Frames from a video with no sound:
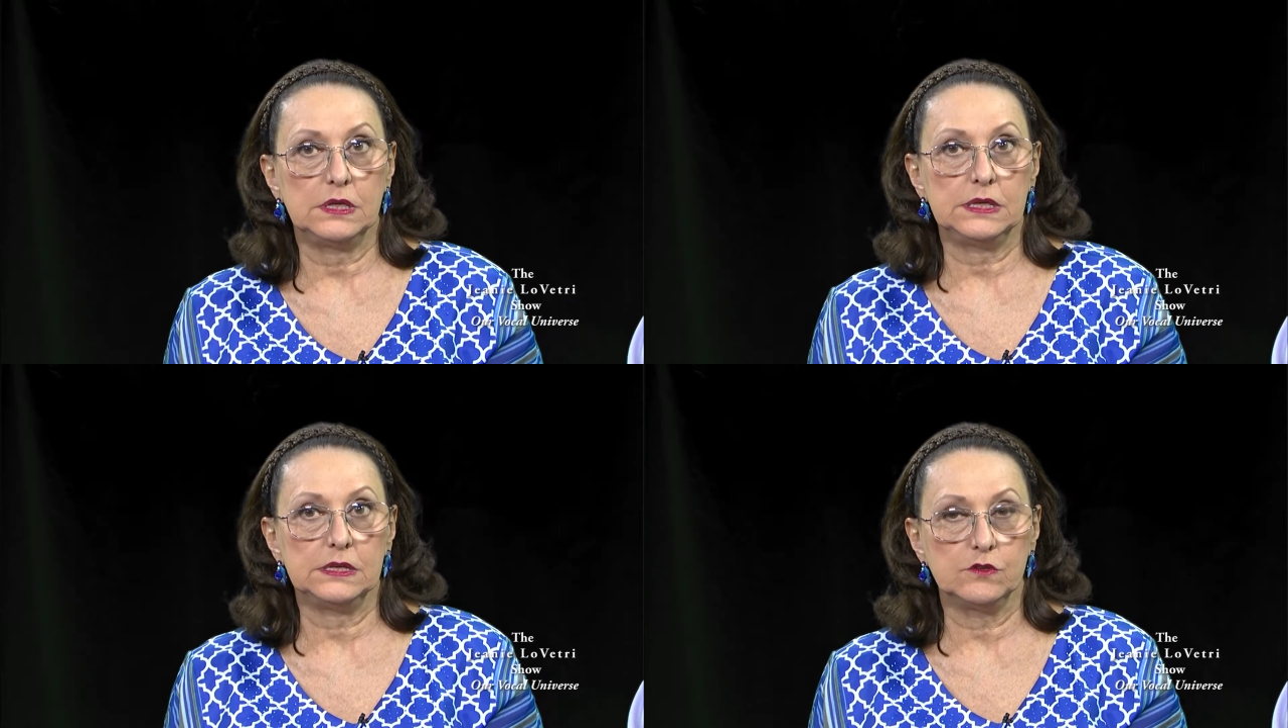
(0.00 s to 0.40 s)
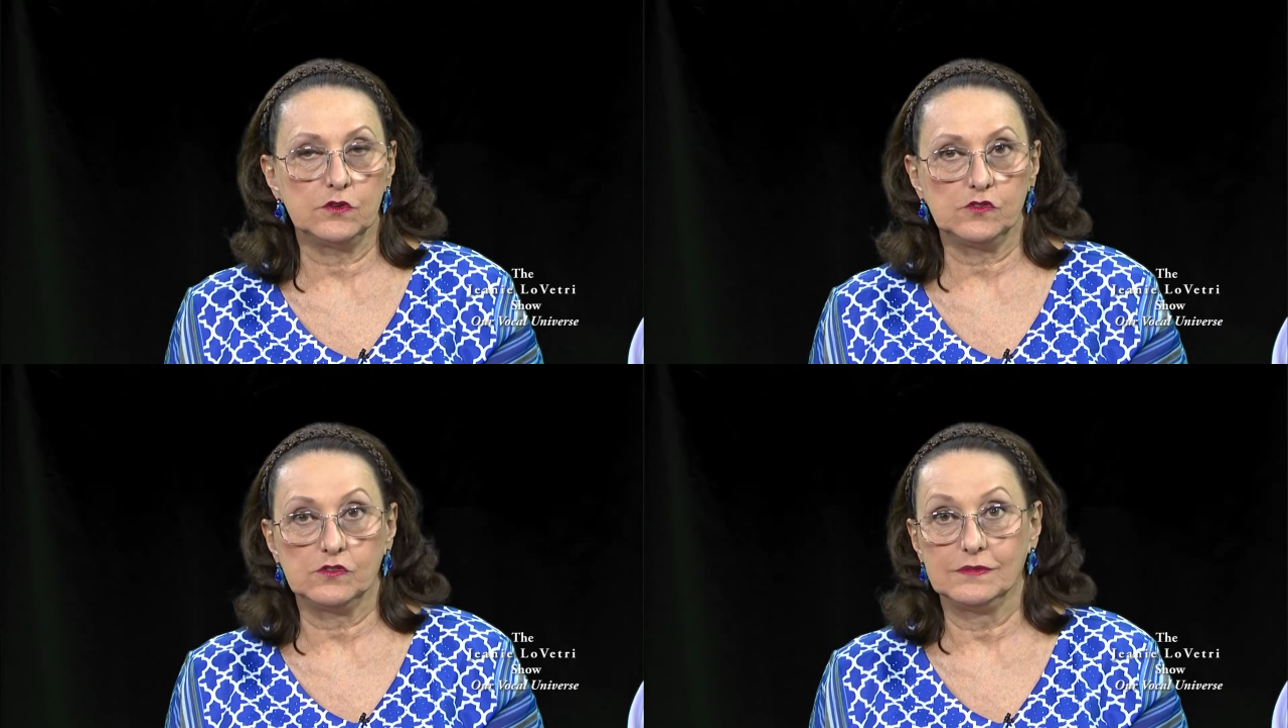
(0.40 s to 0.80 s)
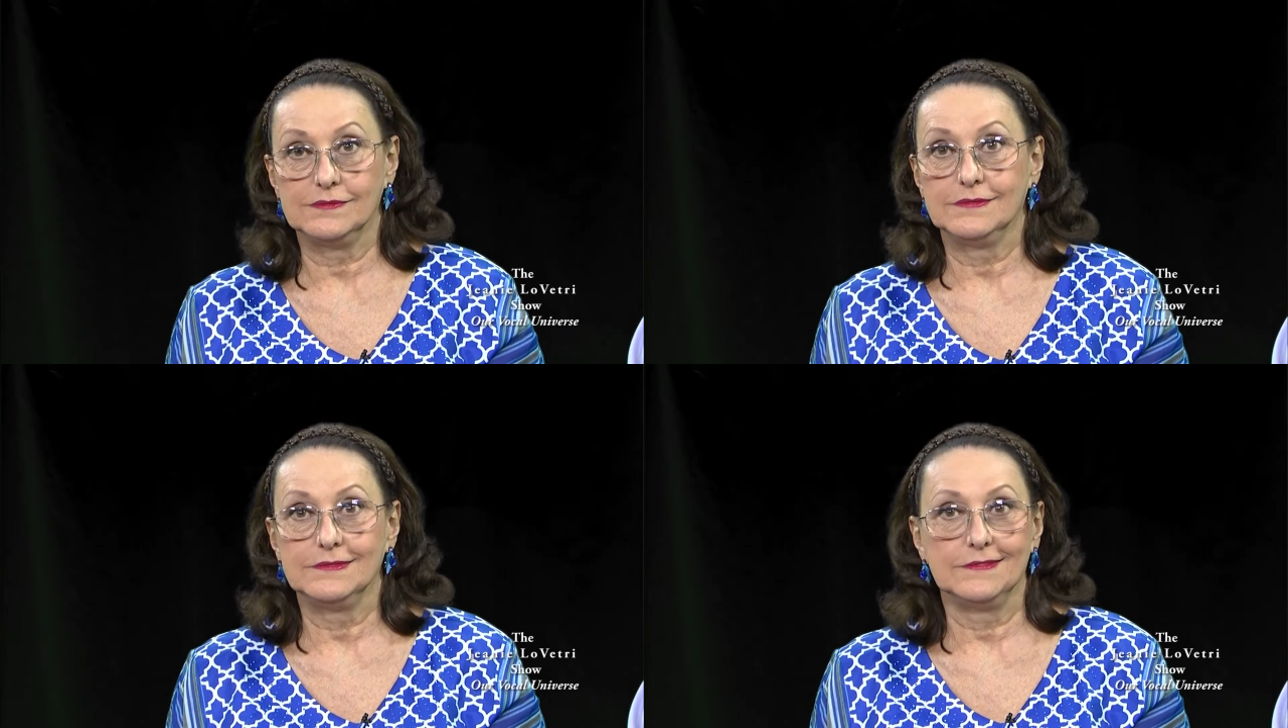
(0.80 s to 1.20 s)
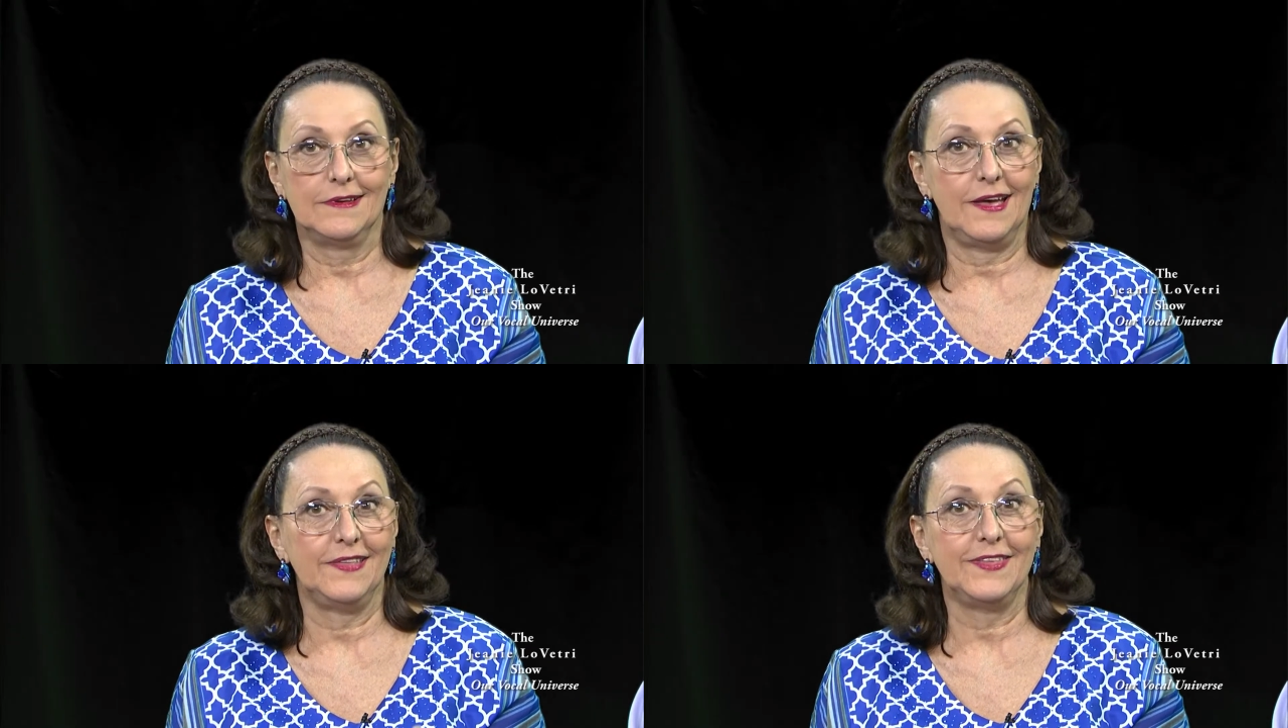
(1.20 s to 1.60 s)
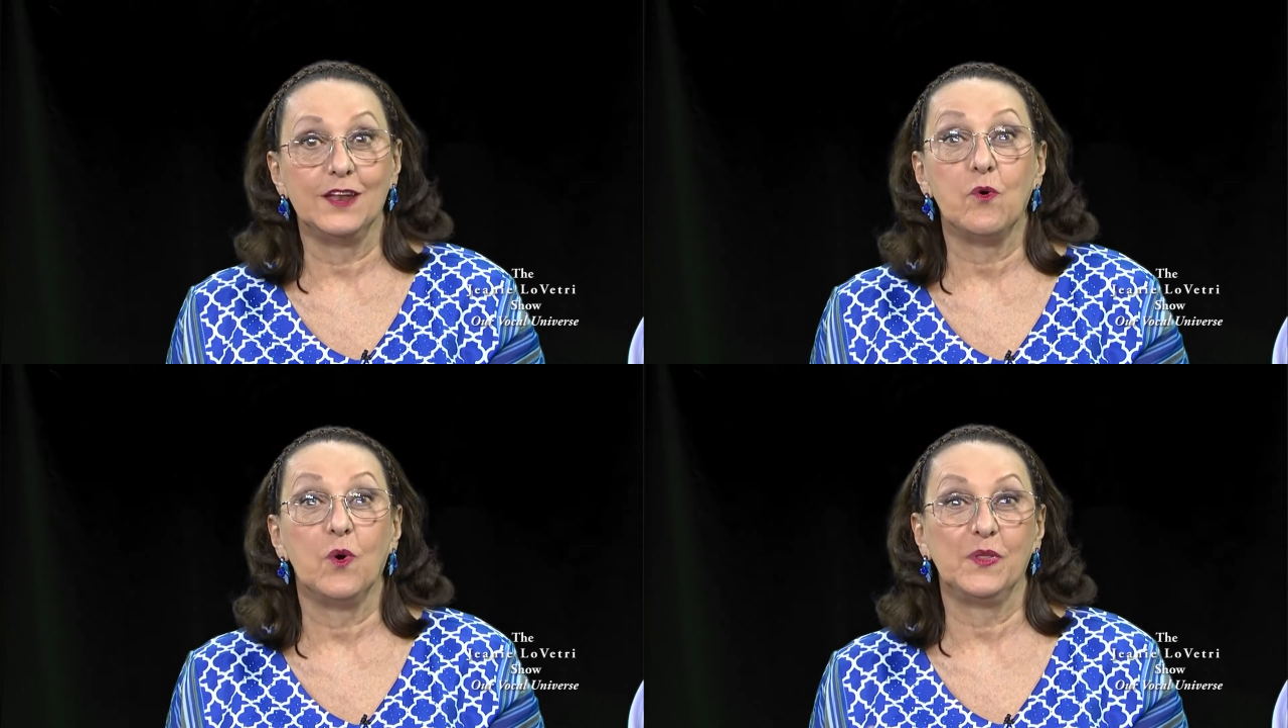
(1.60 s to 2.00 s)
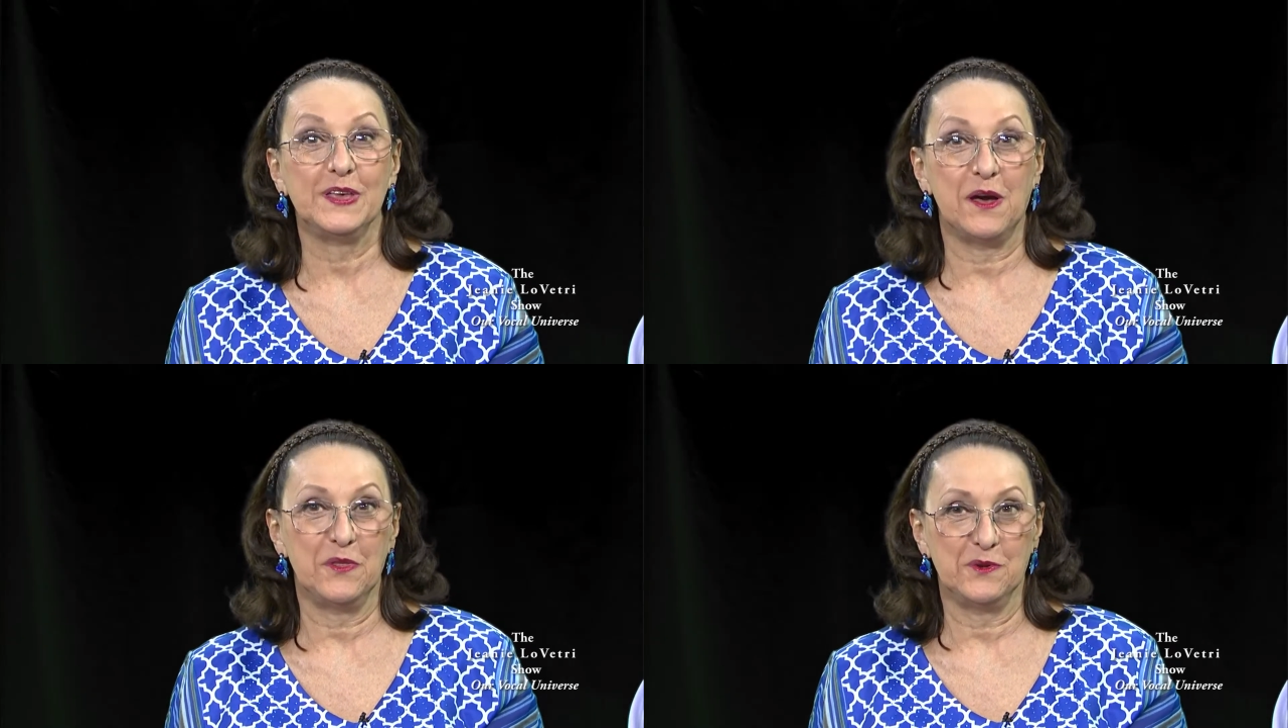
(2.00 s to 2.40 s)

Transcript: English, and then all the other